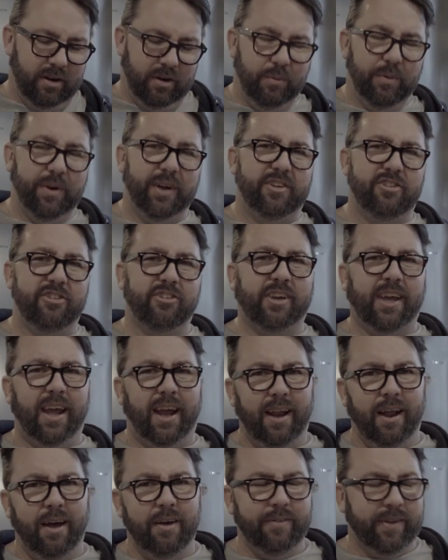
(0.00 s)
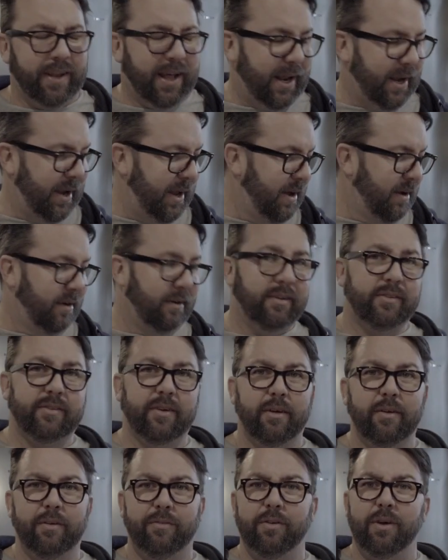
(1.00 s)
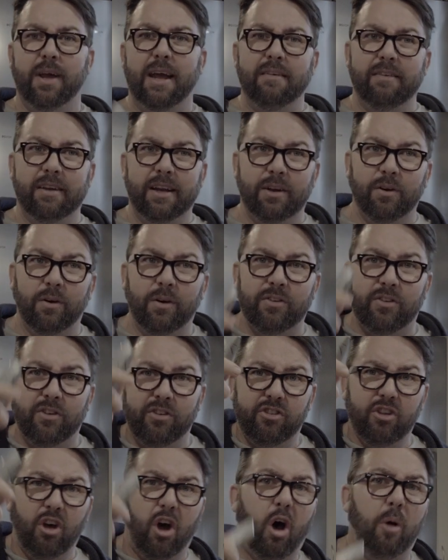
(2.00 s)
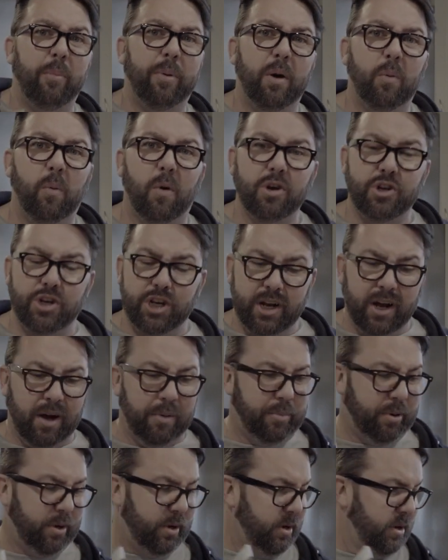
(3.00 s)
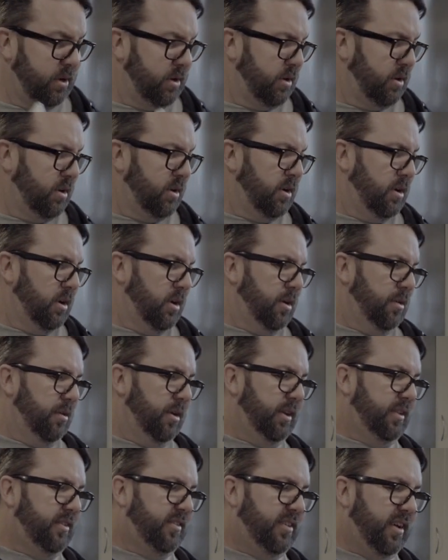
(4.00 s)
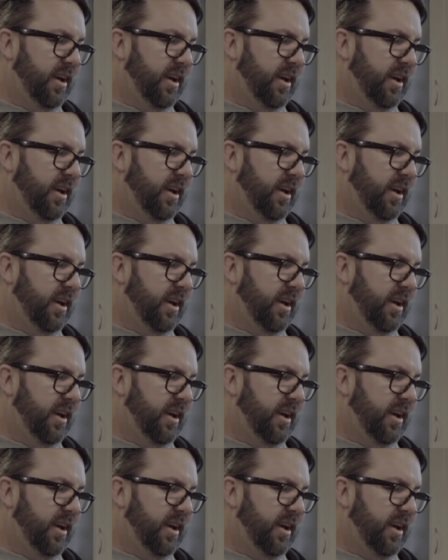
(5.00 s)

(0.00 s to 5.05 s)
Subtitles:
we're just getting over that now. So if you hear any noise, it's the Hobbit washing up. But